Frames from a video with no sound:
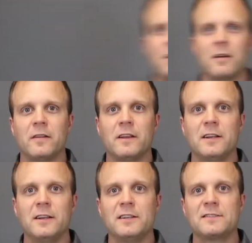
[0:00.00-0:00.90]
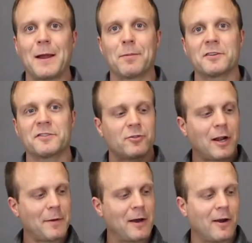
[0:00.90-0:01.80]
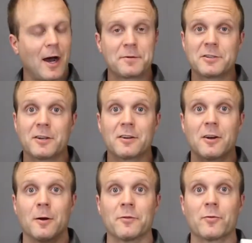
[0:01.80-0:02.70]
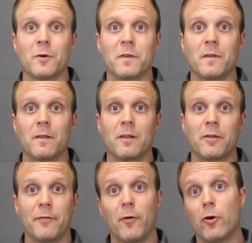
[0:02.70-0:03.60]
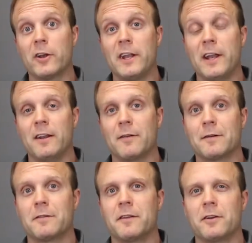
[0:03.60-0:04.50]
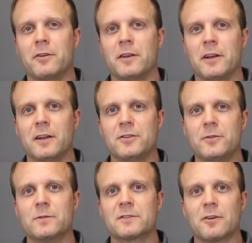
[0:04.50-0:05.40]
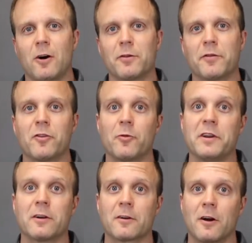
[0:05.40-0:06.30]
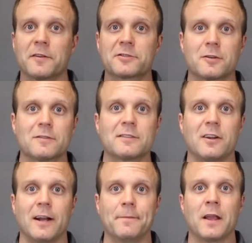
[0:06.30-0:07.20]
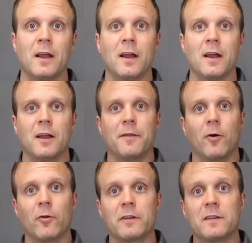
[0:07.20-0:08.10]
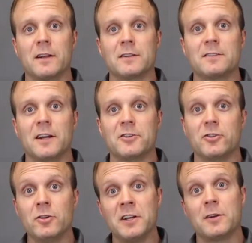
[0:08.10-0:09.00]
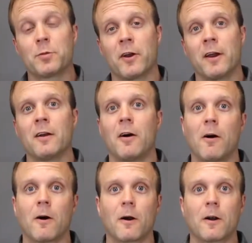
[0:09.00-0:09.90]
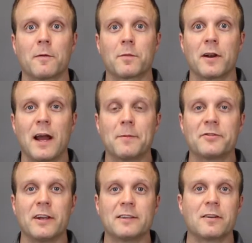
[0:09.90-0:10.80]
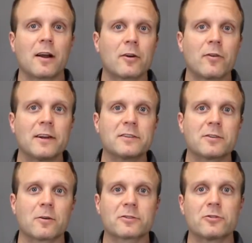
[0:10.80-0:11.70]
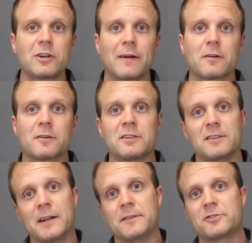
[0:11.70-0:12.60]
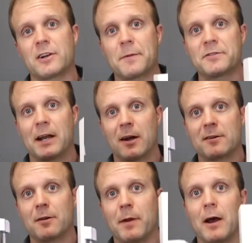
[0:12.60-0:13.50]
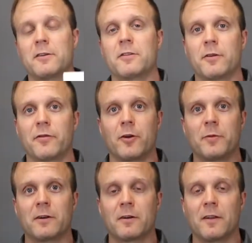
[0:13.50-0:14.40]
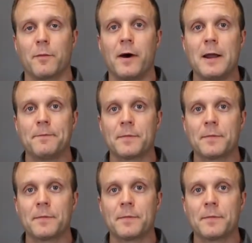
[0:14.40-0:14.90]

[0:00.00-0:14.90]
The Cypress direct mount option comes with the full kit of everything you need to install the flow meter on the service line. The only things that you need to bring are perhaps a socket wrench or screwdriver to tighten the straps down to mount the flow meter on the pipe.